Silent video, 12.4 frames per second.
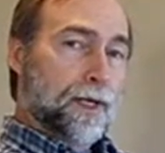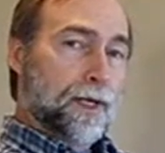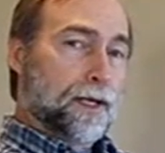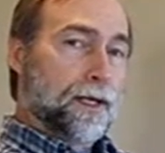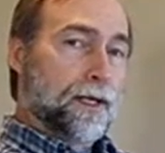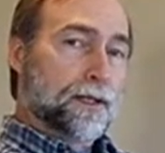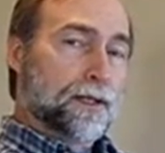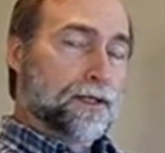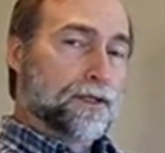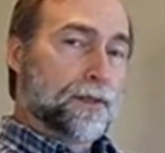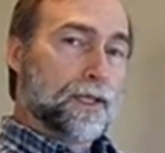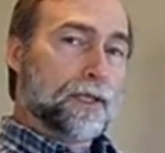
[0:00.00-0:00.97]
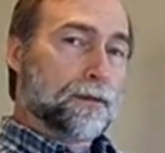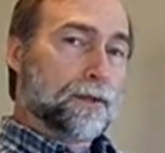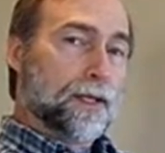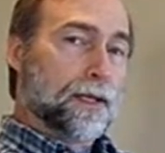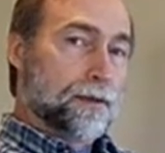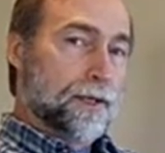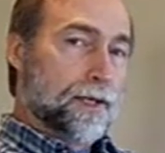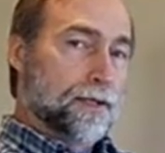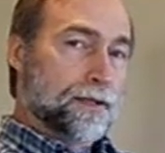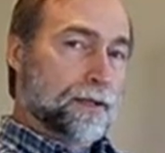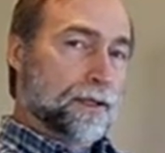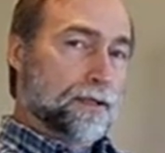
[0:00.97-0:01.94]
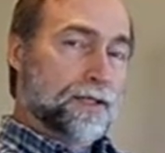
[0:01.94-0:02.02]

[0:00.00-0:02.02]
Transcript: and it's available at, at uh,